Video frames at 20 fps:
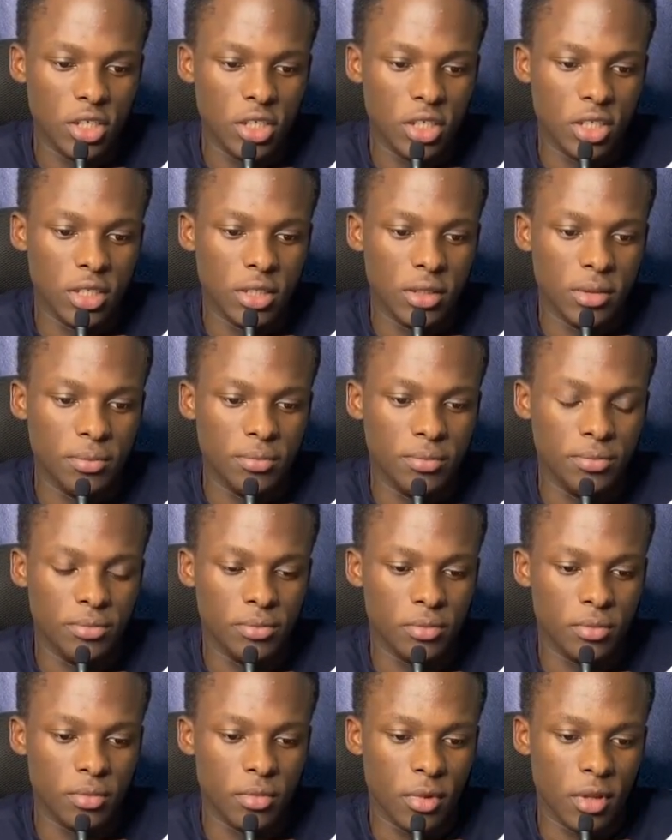Um,
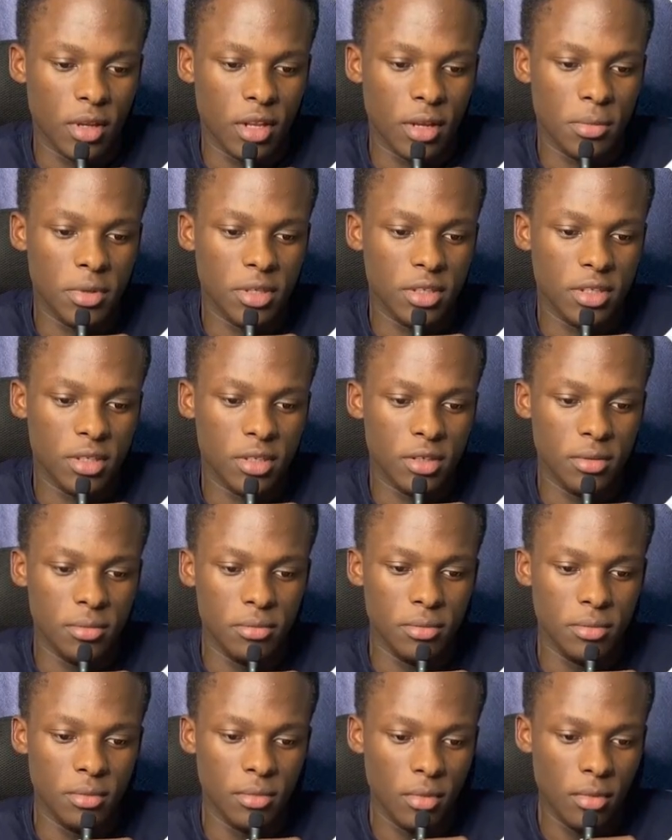Let me see.
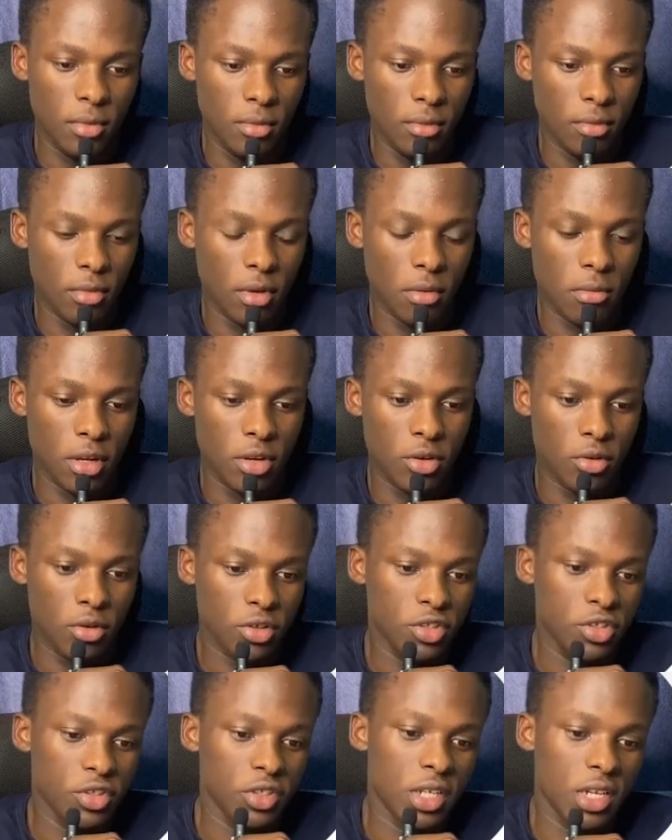I'm a medical
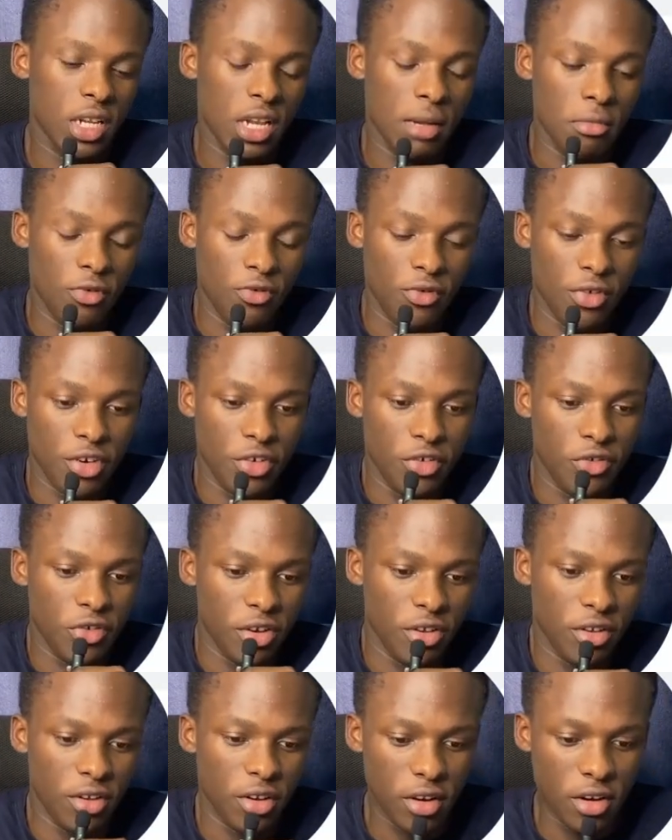student and I'm very
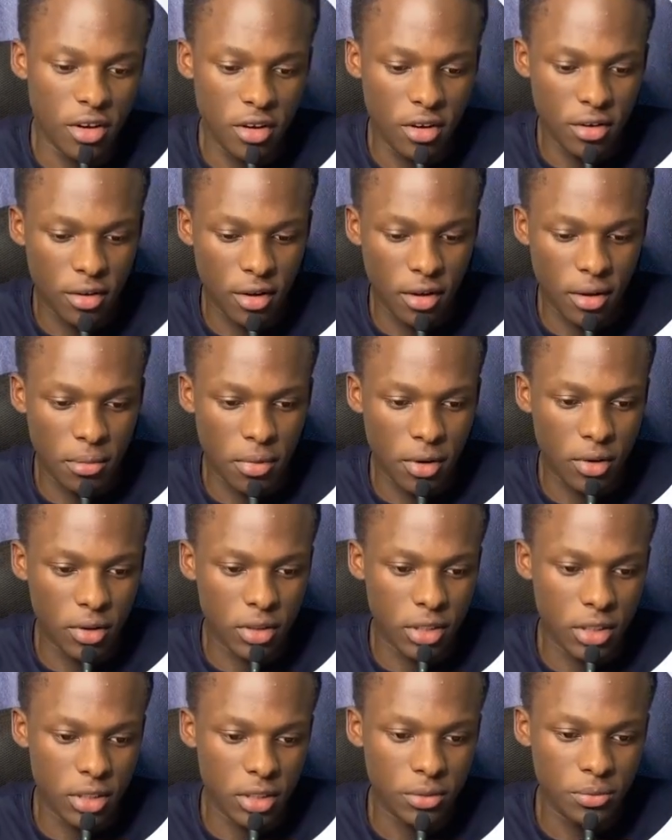interested about